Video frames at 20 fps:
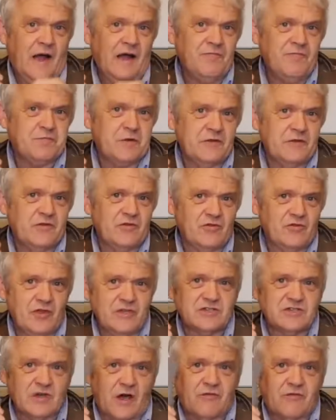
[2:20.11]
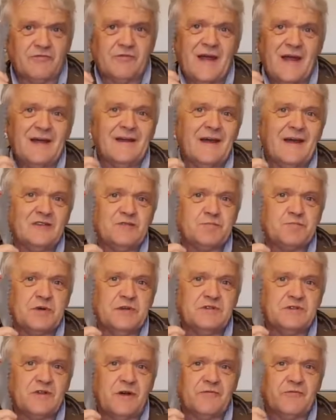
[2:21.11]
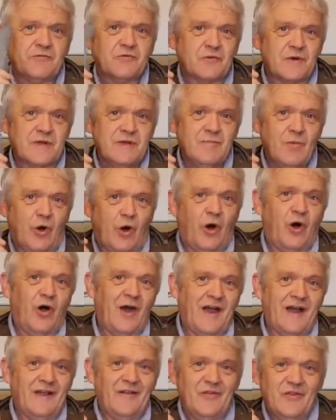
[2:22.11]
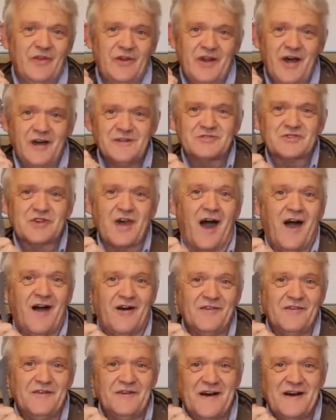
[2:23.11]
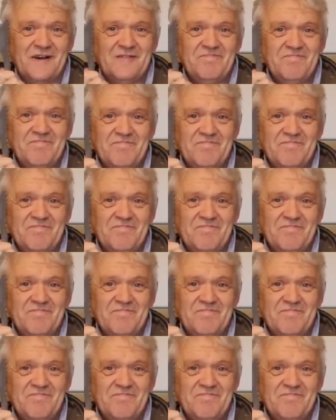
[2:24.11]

I've printed this off. Now let's print off 3 more and the nose cone.